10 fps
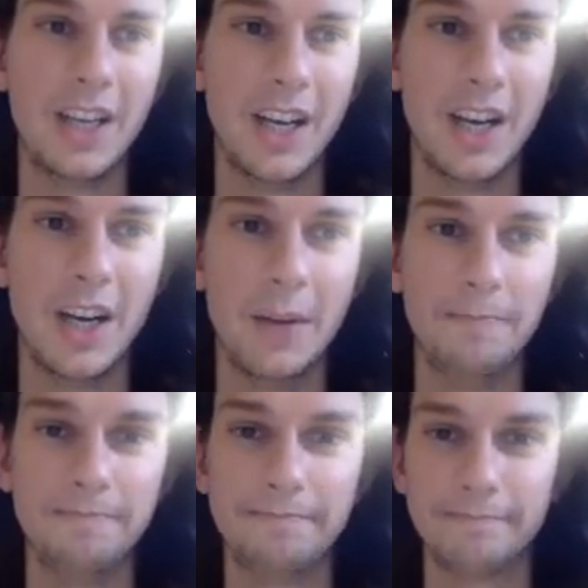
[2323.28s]

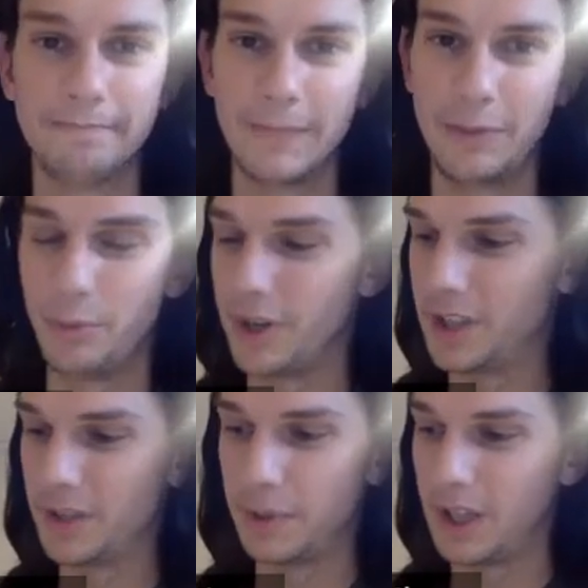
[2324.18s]
if we
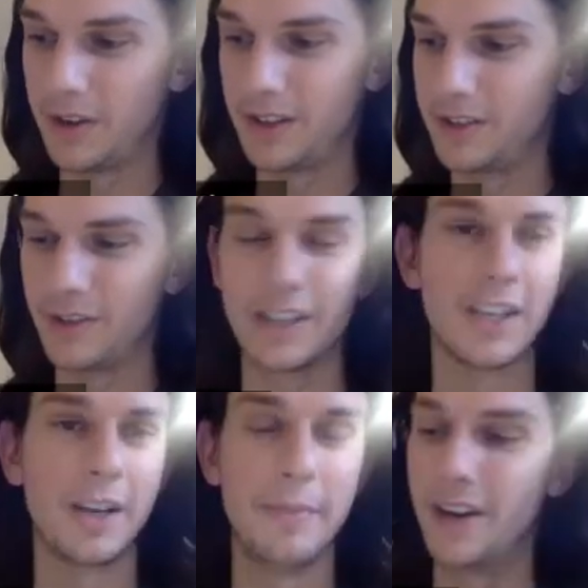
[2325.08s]
wanted to pull out a direct
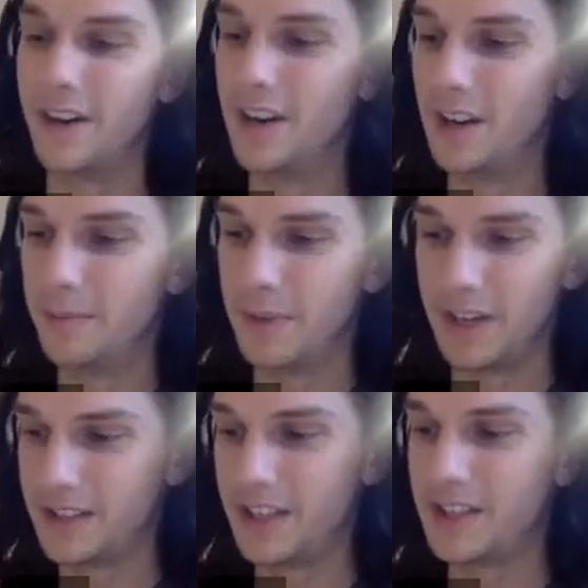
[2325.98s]
sum there, but
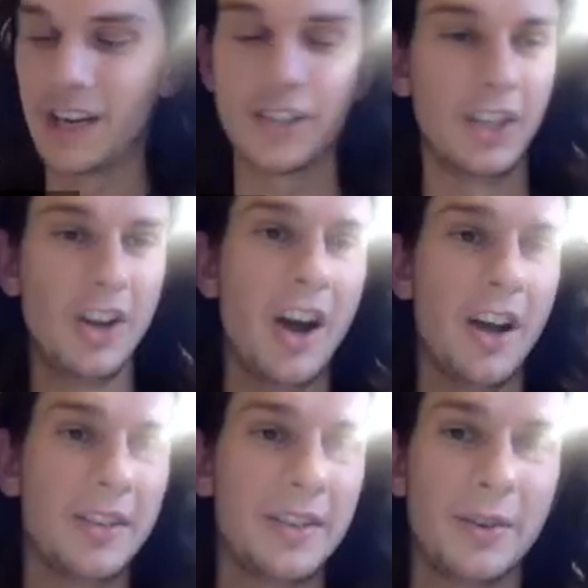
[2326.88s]
it's actually
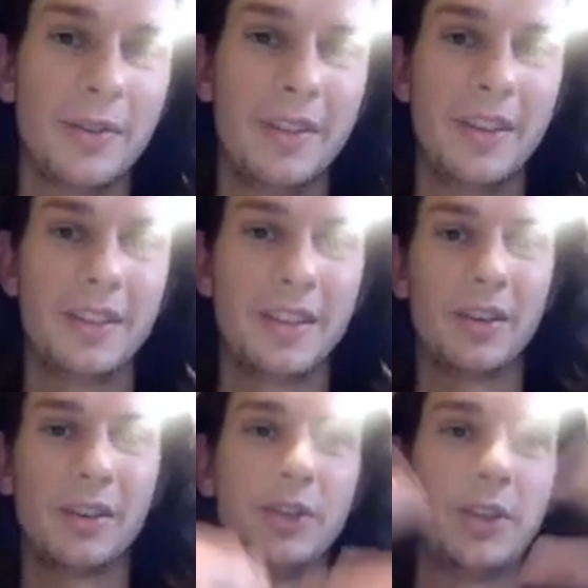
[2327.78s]
not. So the things that
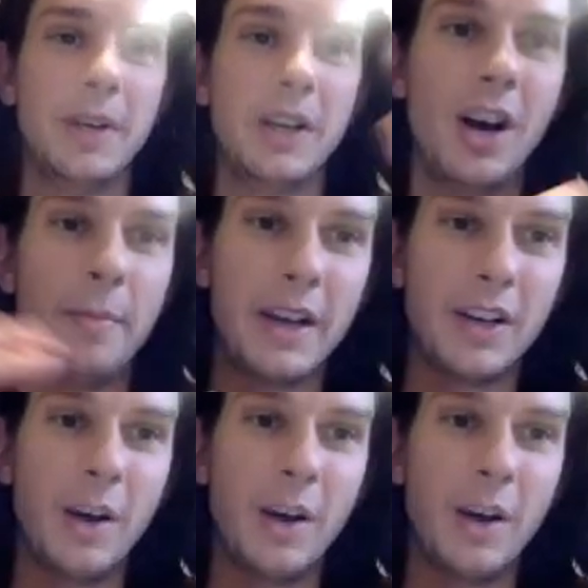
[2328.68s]
are close to being compact